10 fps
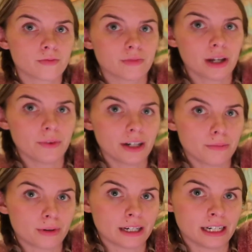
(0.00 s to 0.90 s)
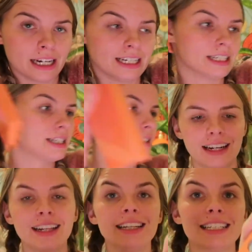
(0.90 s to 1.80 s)
went on pretty nice.
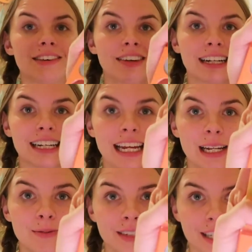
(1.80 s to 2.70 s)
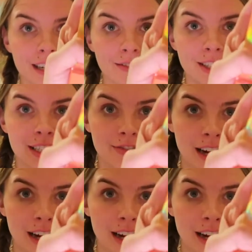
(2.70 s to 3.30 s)
None of these have like names, which is